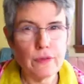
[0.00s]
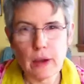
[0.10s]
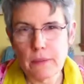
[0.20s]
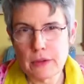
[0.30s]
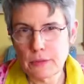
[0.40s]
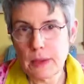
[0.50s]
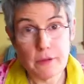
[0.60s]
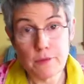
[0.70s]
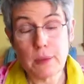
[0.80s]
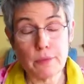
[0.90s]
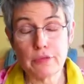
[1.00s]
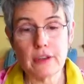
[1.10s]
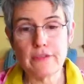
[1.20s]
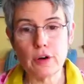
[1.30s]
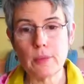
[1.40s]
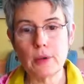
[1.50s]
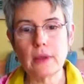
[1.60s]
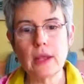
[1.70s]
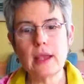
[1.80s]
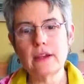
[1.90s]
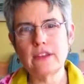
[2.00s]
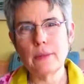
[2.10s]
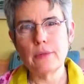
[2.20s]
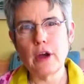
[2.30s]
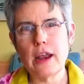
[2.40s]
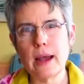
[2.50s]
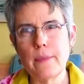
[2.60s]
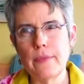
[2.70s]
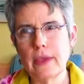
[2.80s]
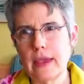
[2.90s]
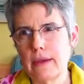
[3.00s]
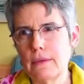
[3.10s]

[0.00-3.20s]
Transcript: must have been pre-verbal, because it brought up like